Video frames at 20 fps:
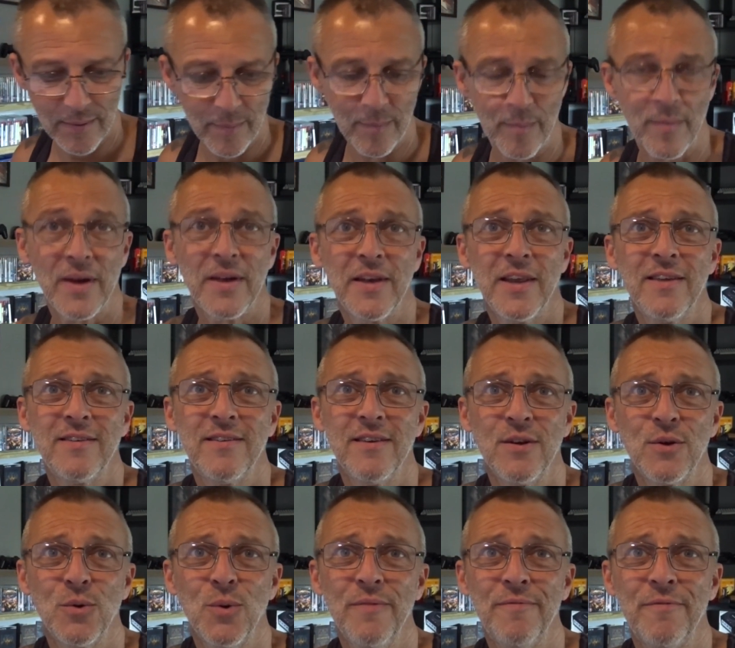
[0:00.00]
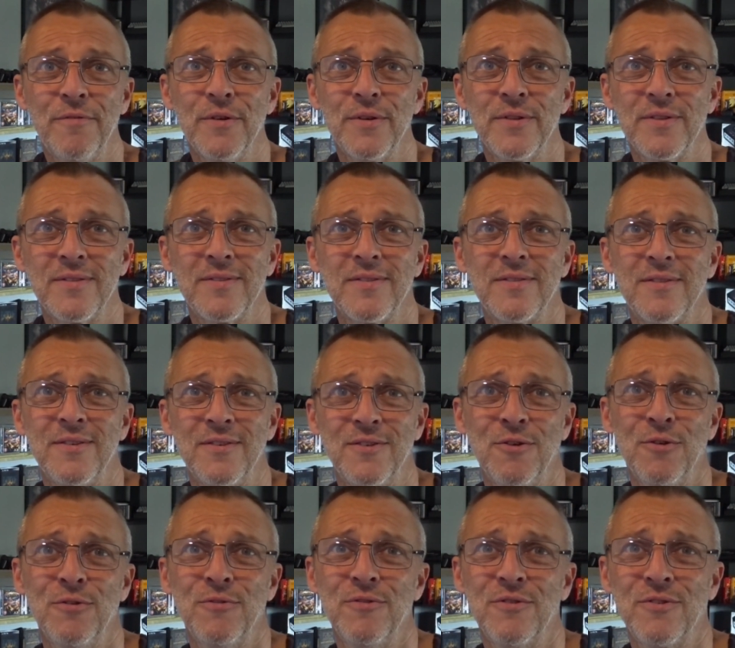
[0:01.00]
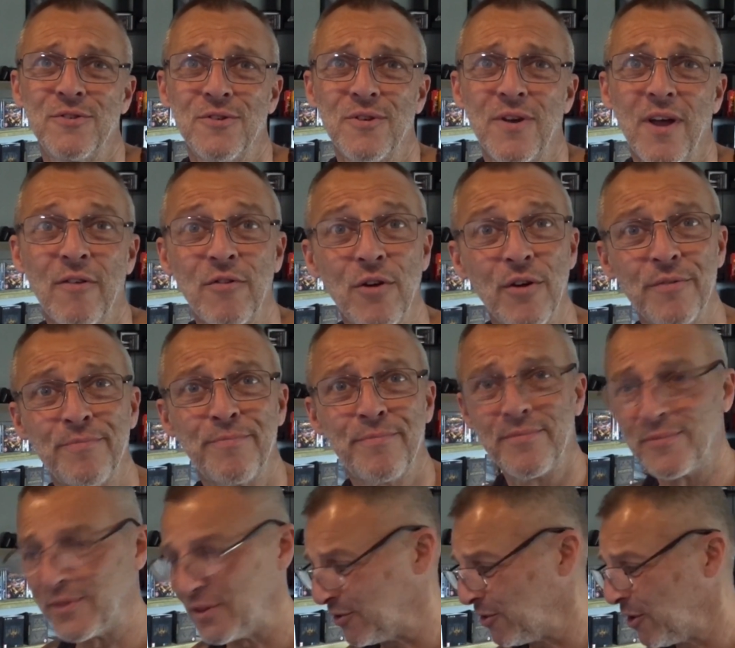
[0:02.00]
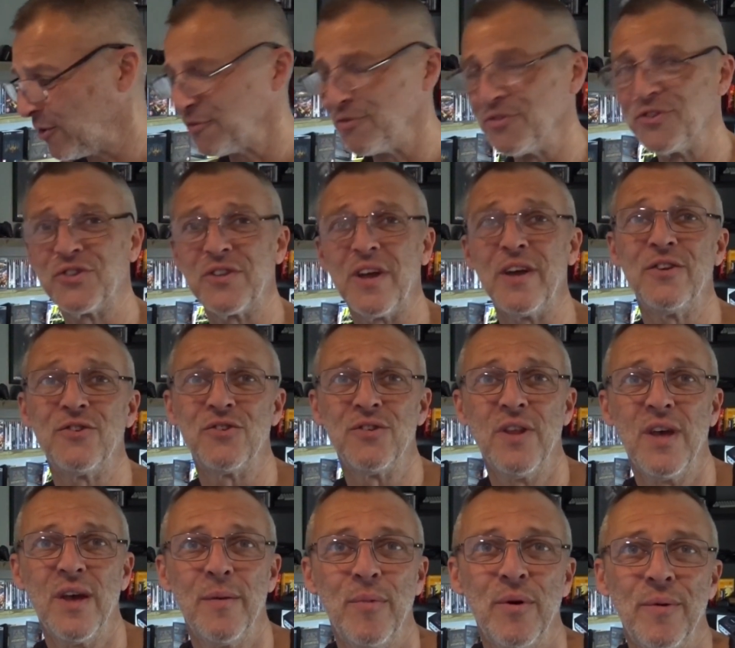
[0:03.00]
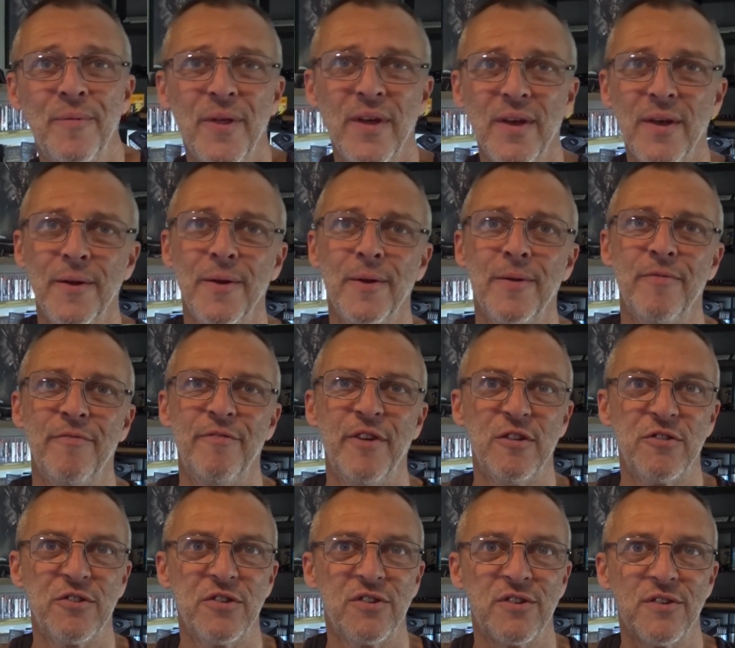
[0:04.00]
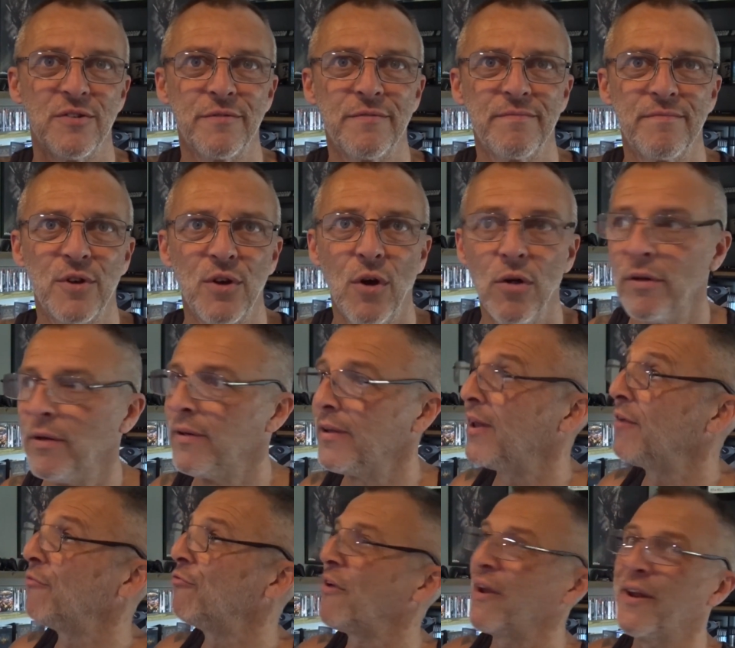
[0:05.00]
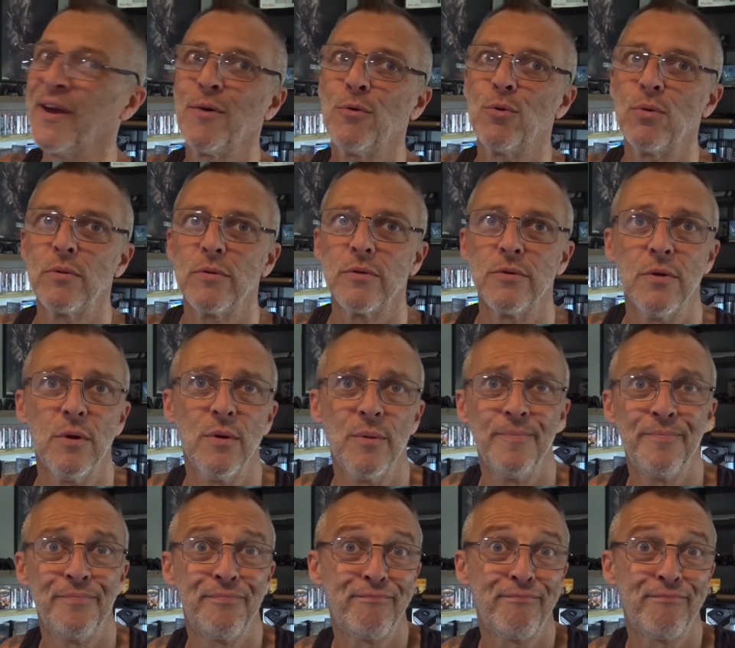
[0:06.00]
paying 18 quid for a desoldering. I've got a desoldering station there, but filters have gone. I've run out. So.